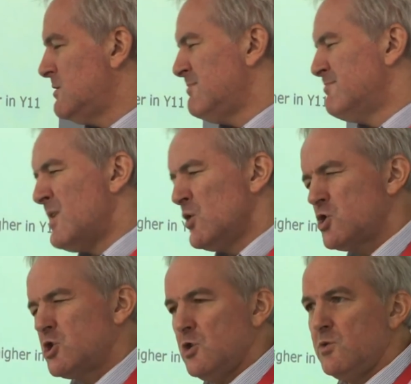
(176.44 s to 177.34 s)

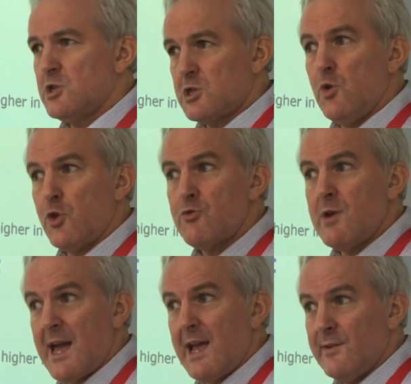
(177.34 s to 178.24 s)
most students do
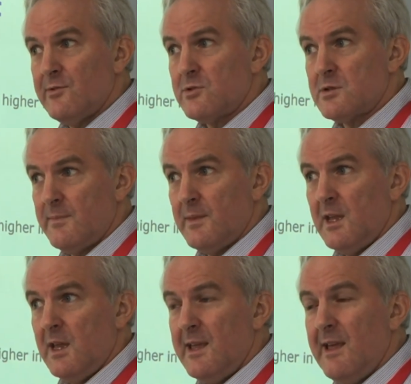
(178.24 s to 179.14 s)
3 A-levels.
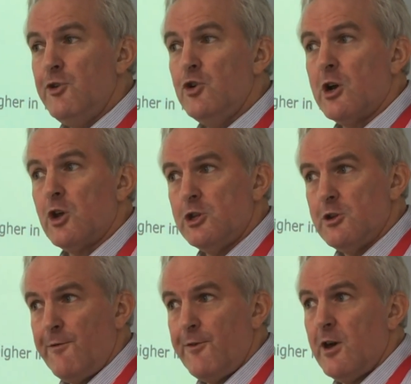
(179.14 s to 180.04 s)
If you're going to do
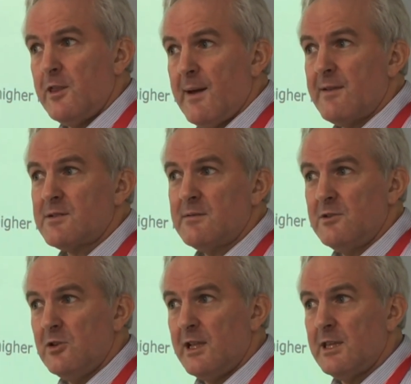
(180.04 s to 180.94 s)
further maths,
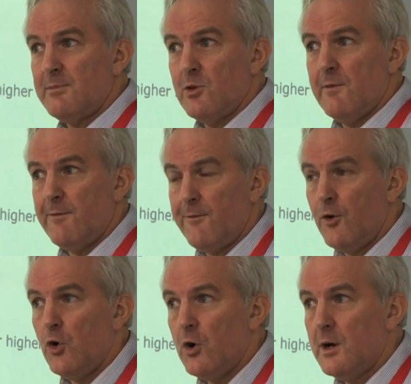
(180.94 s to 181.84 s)
you'll end up doing 4
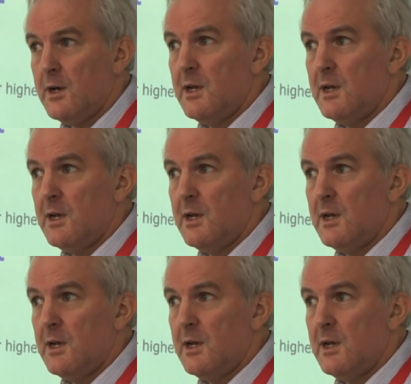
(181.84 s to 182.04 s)
A-levels.